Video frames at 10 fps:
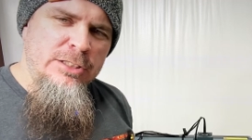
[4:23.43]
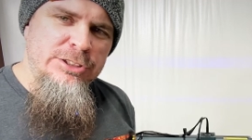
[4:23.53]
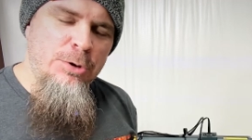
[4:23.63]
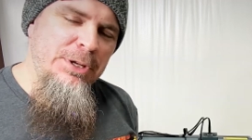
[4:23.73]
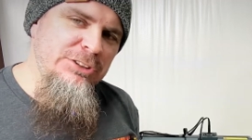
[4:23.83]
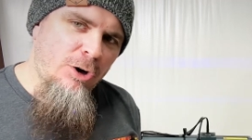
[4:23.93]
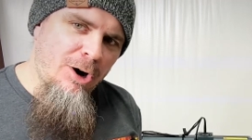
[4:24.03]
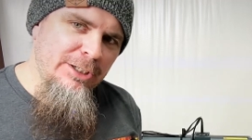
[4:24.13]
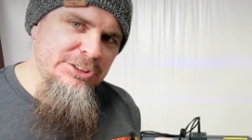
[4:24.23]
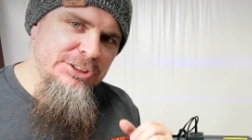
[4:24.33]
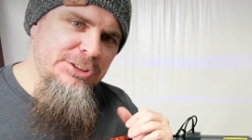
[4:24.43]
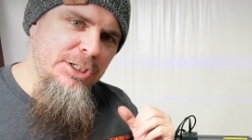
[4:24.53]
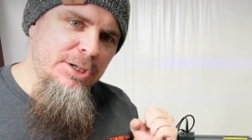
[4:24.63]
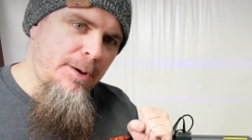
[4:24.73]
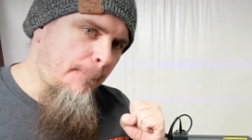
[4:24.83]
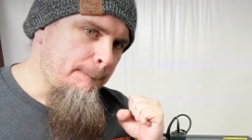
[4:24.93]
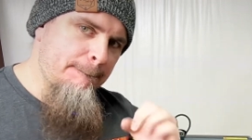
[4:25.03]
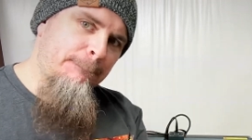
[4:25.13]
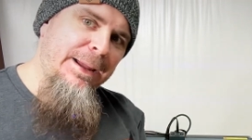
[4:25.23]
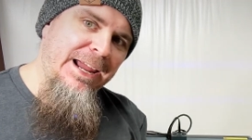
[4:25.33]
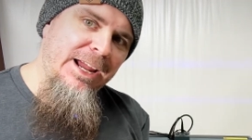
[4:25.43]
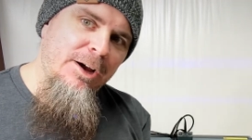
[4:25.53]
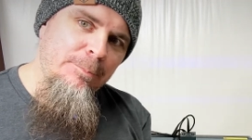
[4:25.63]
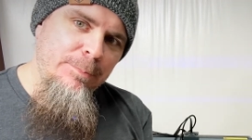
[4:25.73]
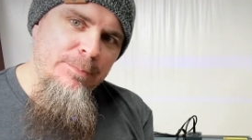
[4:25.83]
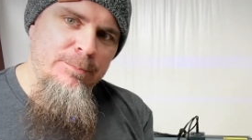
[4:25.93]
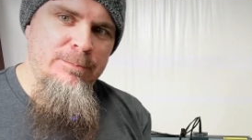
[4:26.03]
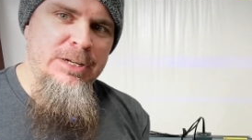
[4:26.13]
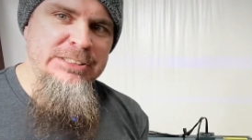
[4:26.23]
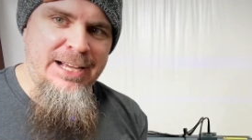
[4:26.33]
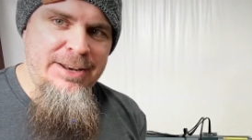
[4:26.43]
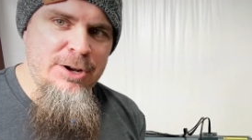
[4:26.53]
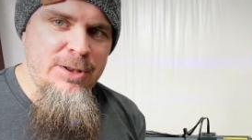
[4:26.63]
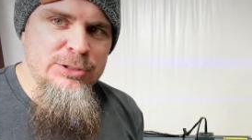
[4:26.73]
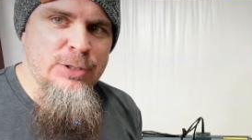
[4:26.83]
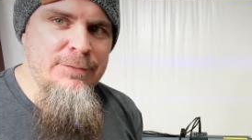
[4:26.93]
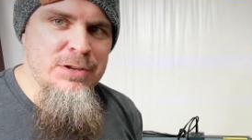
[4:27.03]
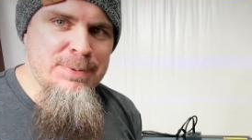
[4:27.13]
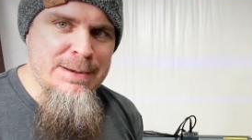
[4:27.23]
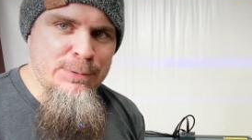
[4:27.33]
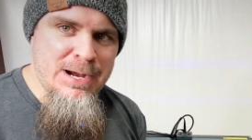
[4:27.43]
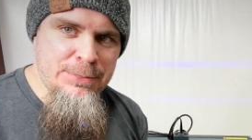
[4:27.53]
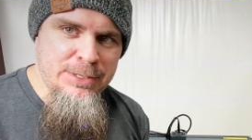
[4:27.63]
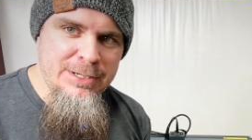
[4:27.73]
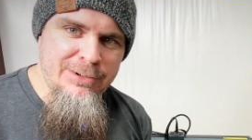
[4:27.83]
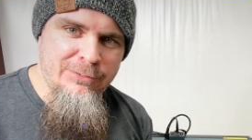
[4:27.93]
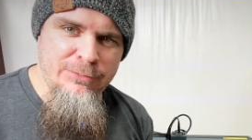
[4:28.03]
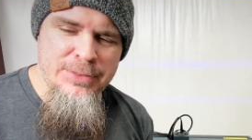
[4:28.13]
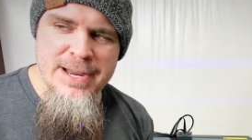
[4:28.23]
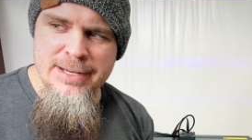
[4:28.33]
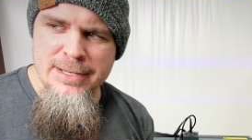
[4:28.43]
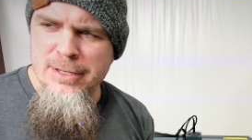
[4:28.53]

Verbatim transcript: So these aren't just a bam, because I know there's quite a few people out there that think,